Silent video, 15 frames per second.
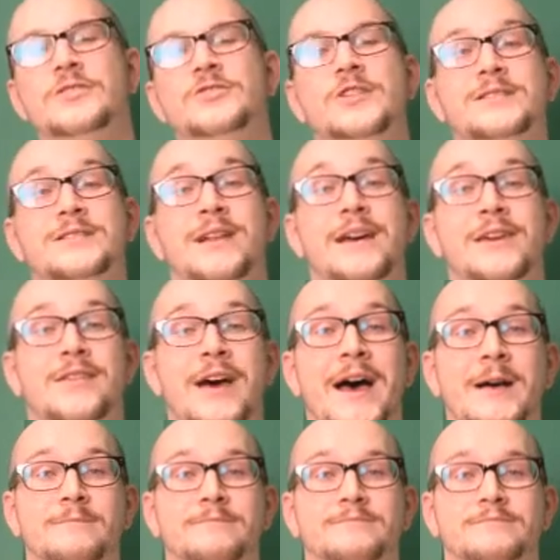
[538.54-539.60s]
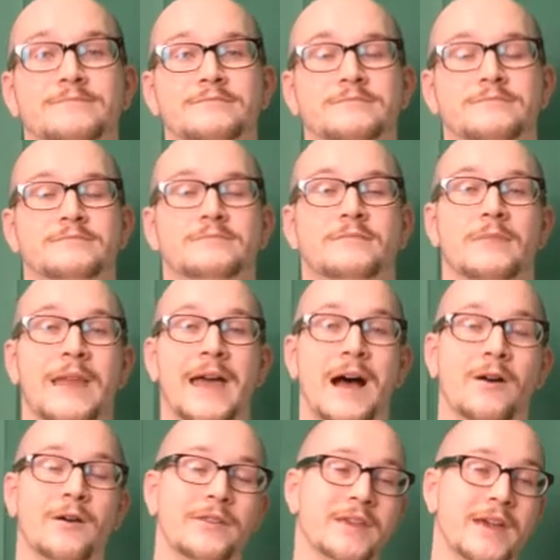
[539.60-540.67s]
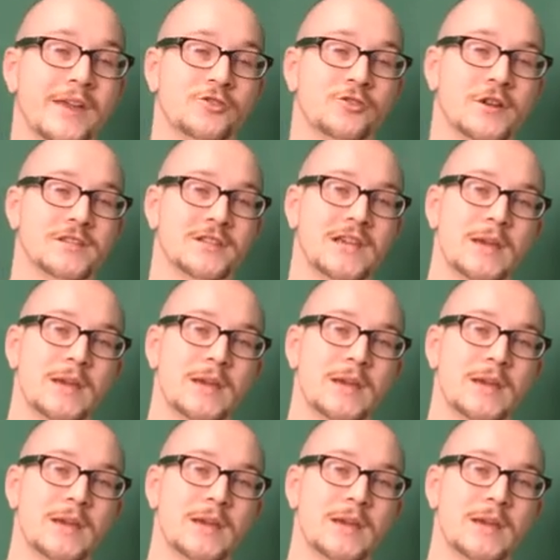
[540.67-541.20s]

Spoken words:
Just like that. Now, in the interest of